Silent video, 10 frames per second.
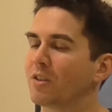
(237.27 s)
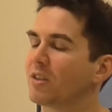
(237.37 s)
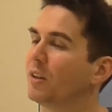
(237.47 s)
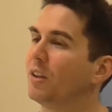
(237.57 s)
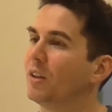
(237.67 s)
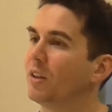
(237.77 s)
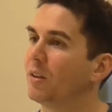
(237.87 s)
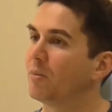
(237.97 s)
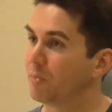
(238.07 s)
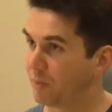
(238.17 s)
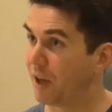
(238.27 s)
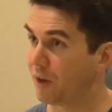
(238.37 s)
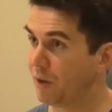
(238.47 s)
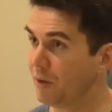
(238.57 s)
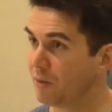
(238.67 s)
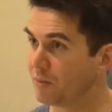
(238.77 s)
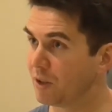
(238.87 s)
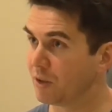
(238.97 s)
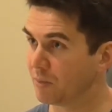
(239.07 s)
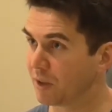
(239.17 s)
studying piano
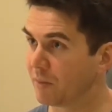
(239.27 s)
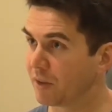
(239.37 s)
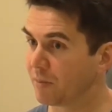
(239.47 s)
into becoming a